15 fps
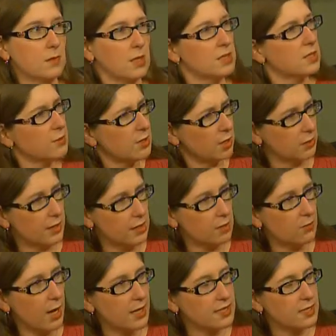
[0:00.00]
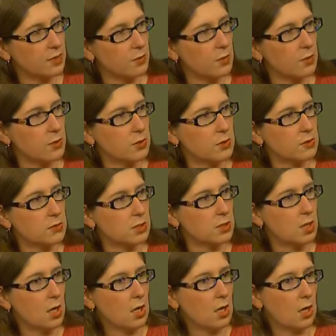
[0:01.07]
some of the later rides that were
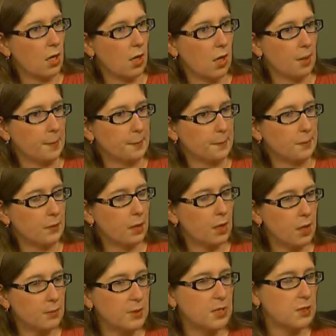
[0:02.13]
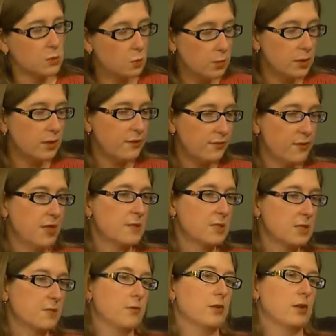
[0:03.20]
produced. The company's really
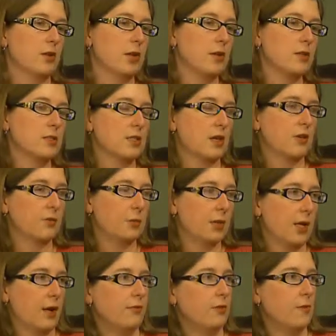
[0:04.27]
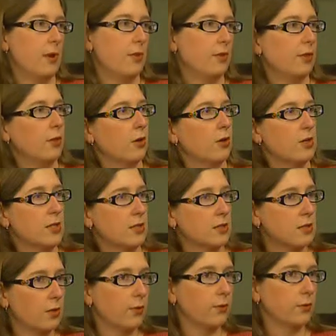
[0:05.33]
famous for their carousels, but after about the
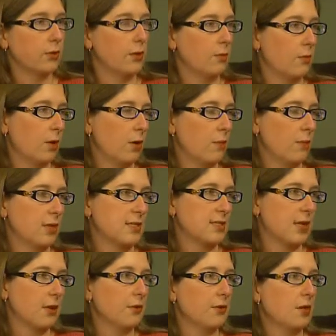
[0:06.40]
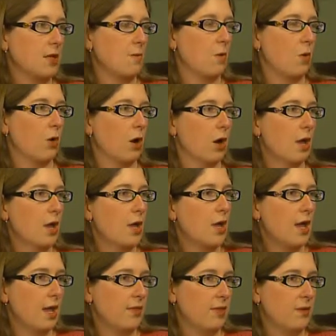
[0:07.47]
30s, those really weren't a big seller anymore,
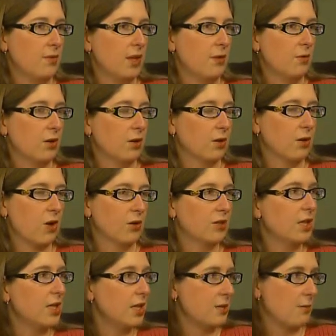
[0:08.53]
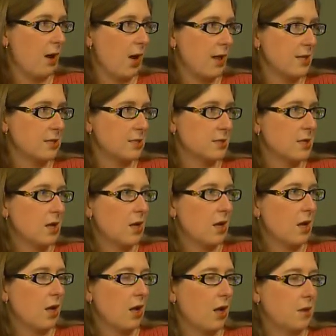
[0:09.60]
and they made what are called kiddie rides.
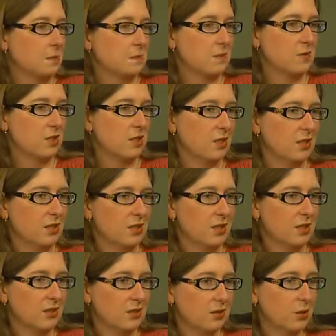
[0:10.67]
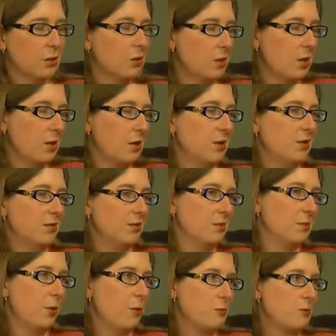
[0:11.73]
The little cars
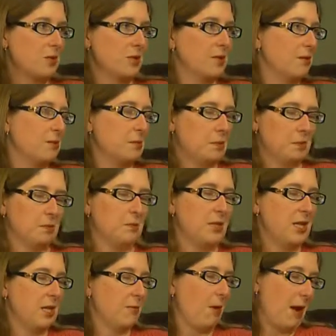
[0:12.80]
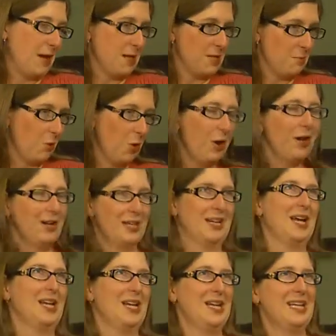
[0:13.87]
and boats that we can't ride anymore
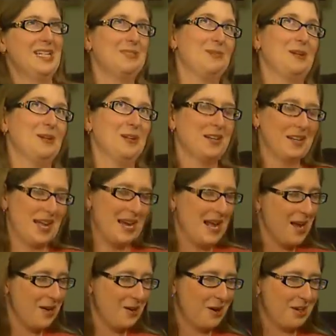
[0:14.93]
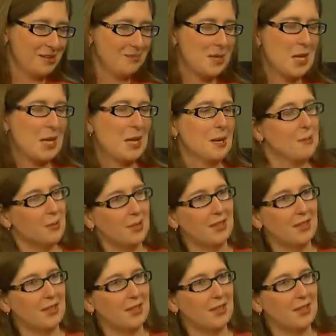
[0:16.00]
because we're kind of outgrown them, but